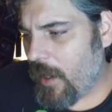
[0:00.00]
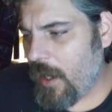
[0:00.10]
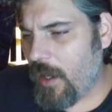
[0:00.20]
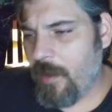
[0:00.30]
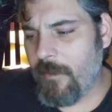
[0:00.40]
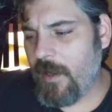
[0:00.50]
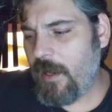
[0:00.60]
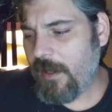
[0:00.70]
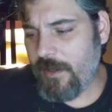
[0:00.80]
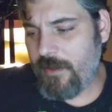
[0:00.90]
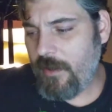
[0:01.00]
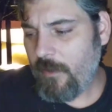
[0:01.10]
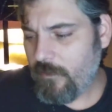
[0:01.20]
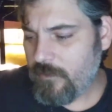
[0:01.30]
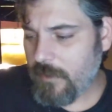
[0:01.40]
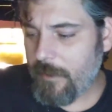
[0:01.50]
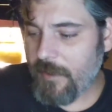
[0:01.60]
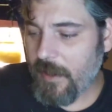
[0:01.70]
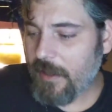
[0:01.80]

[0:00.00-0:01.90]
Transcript: Um, uh, I didn't know. I mean,